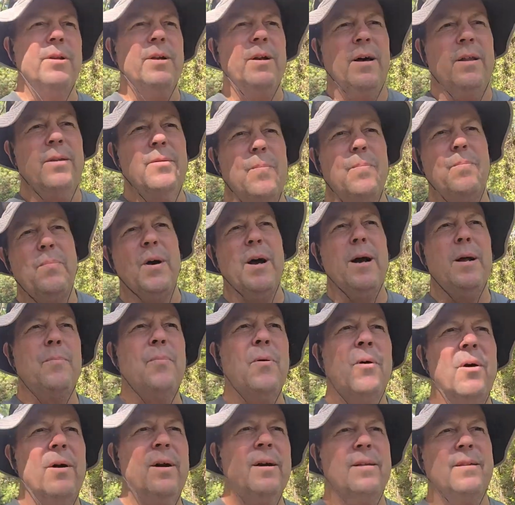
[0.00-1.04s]
other bad
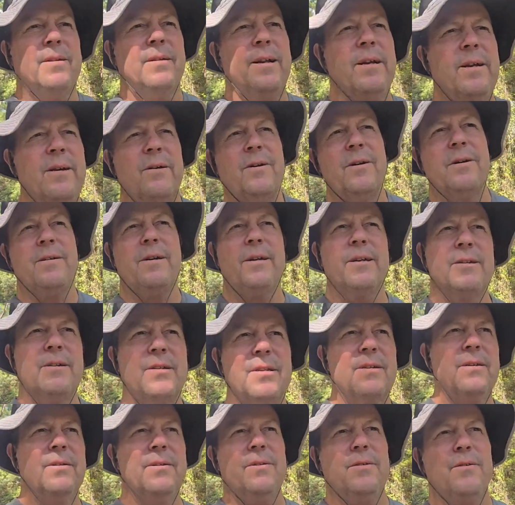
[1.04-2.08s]
part that he could get
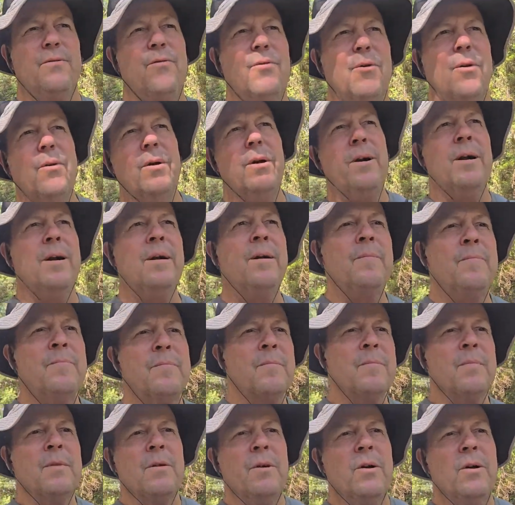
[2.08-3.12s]
sued for,
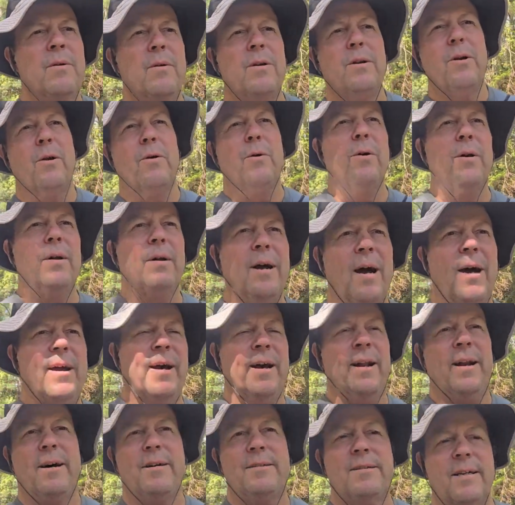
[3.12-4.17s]
you know,
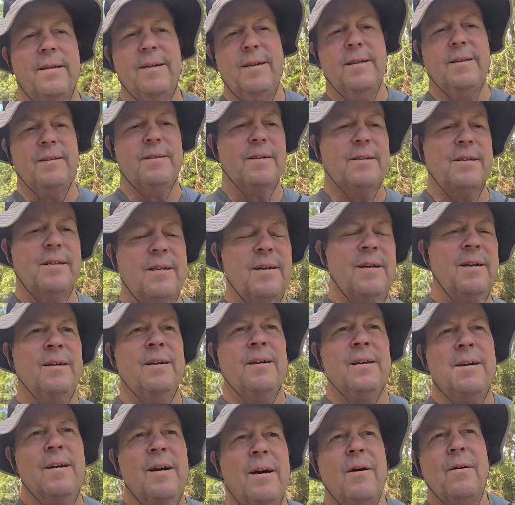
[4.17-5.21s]
and I'll tell you this,
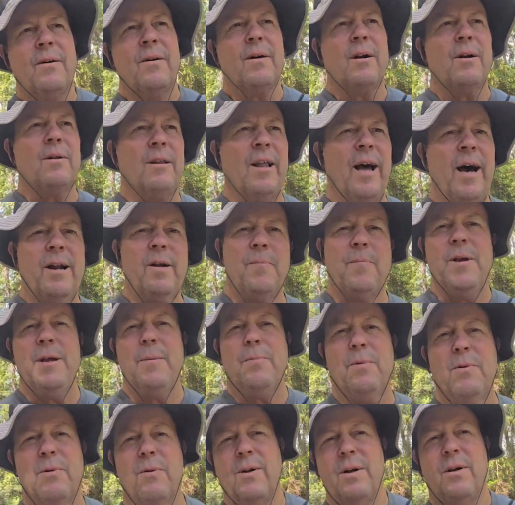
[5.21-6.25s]
a lot of
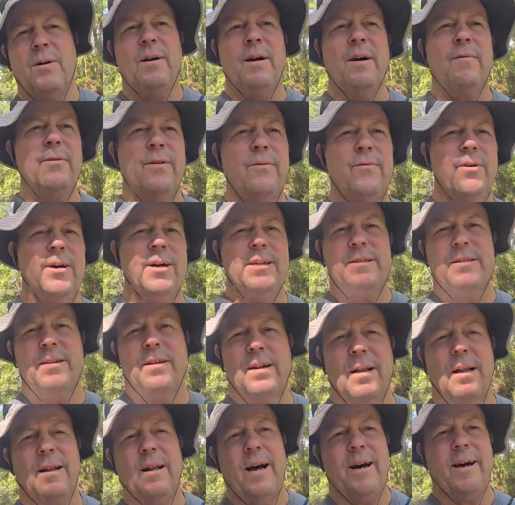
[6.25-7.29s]
people have invested
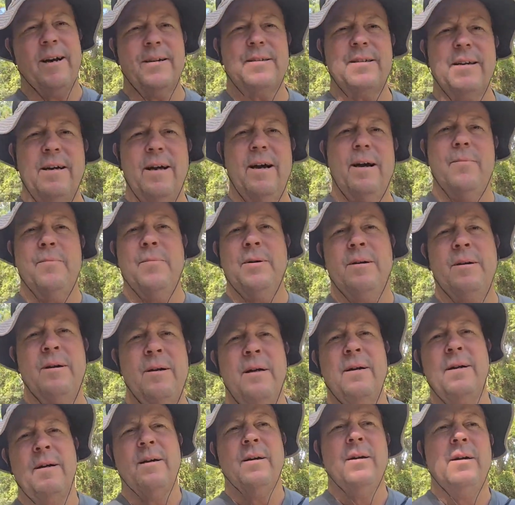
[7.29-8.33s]
a lot of time
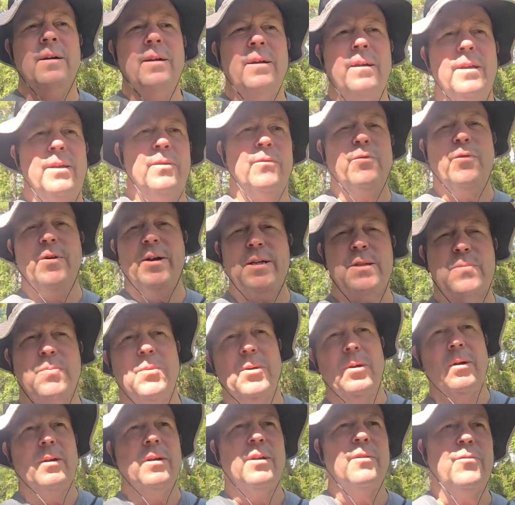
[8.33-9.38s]
in
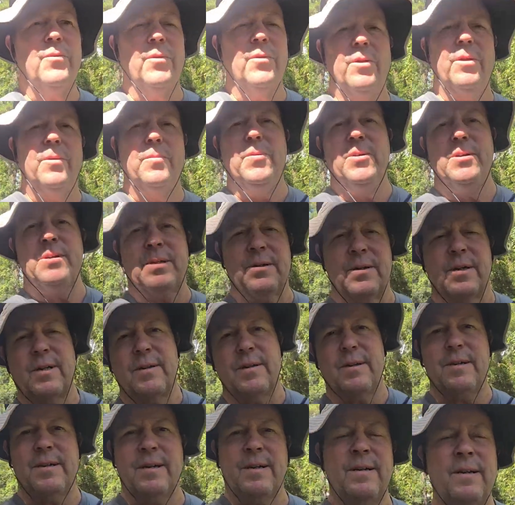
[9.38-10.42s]
Facebook their
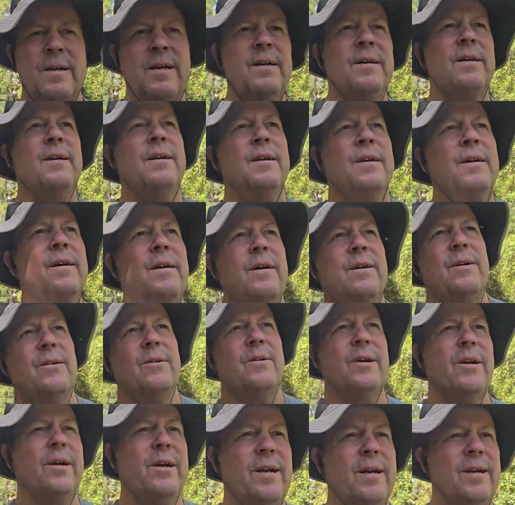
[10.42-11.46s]
businesses,
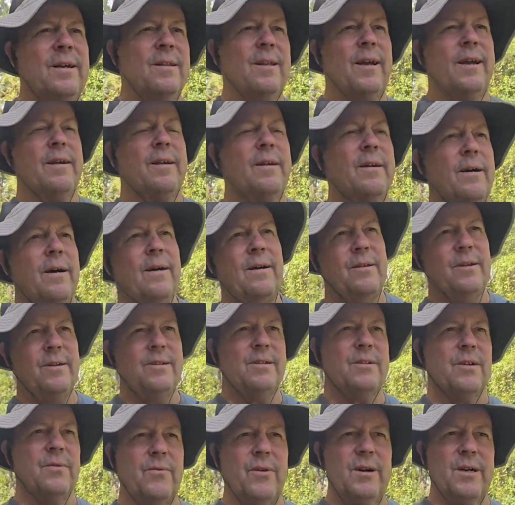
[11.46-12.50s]
okay? Like,
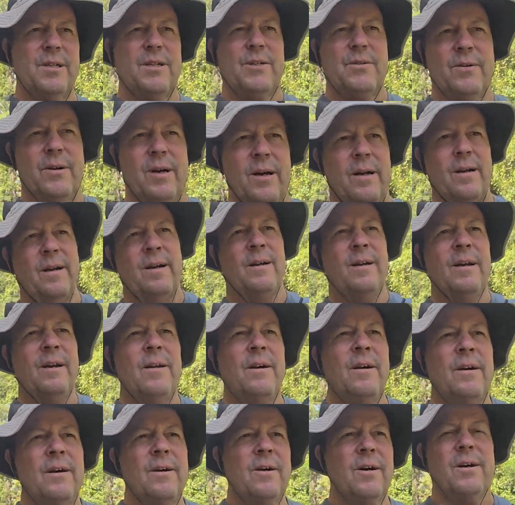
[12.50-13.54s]
there's a restaurant
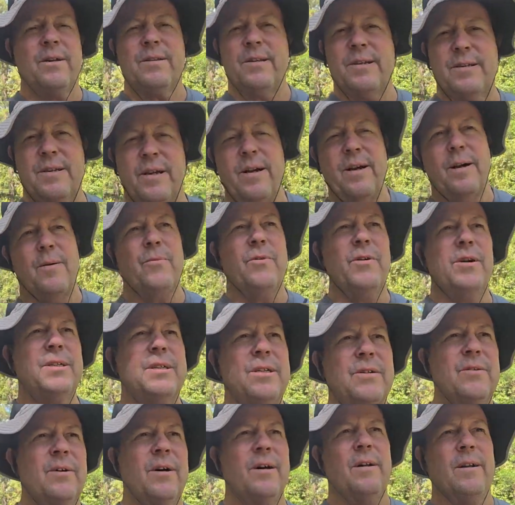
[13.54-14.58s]
called the Damn
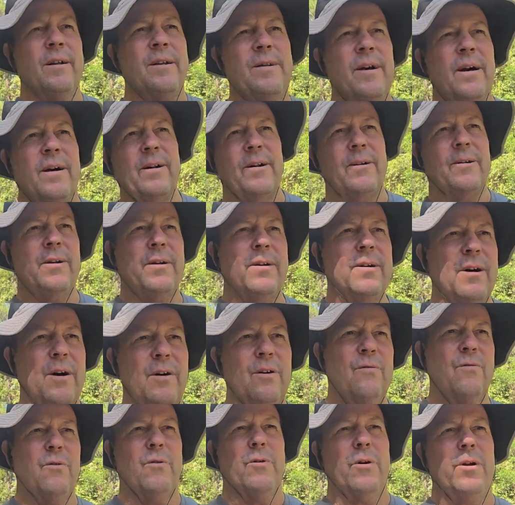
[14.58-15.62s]
Restaurant down on
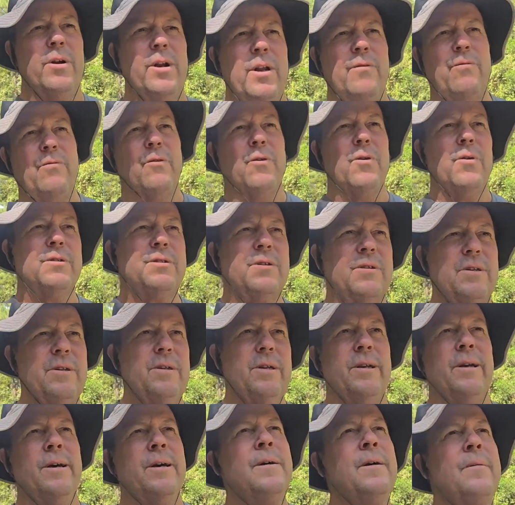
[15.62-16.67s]

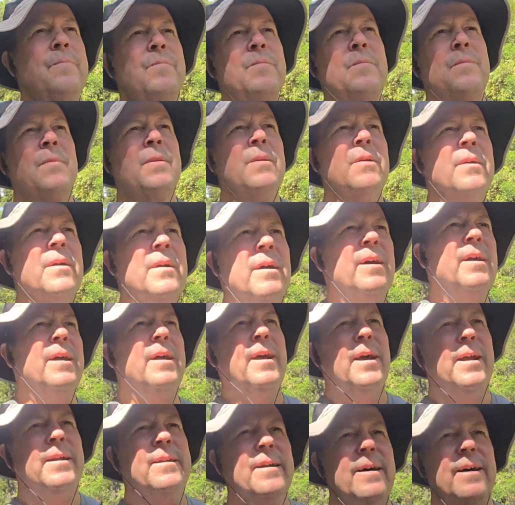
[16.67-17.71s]
484C,
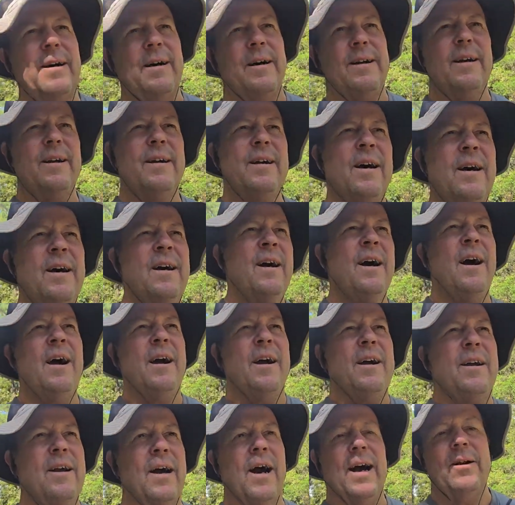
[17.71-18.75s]
and I
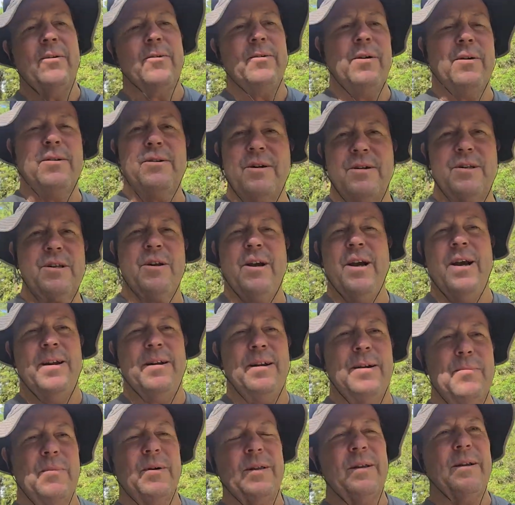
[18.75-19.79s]
don't understand
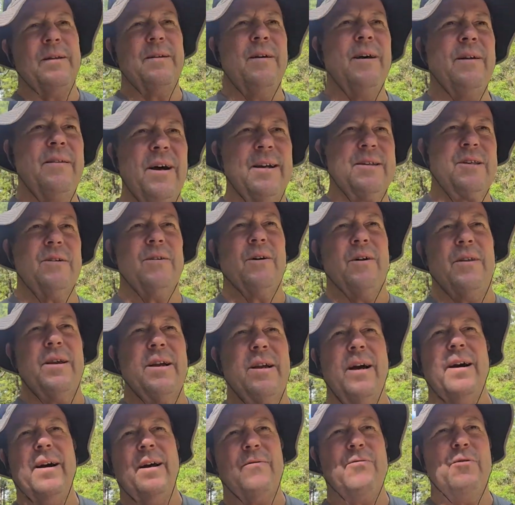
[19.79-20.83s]
it, but that's all they
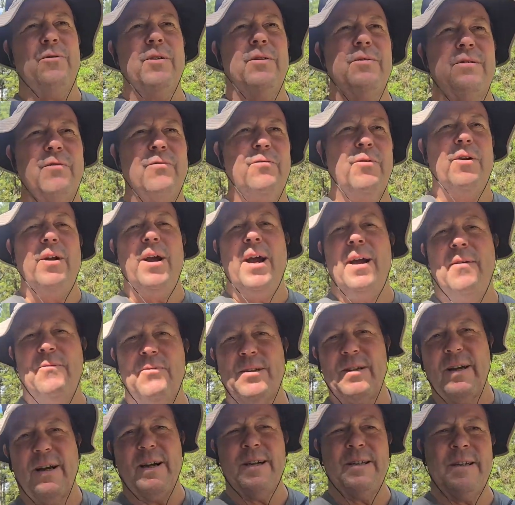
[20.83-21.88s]
got for
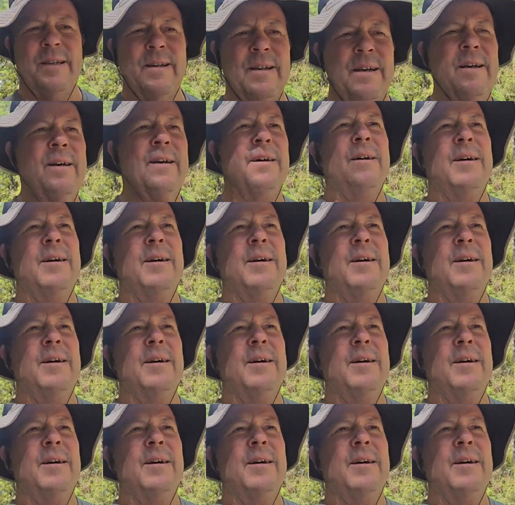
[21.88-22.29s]
advertising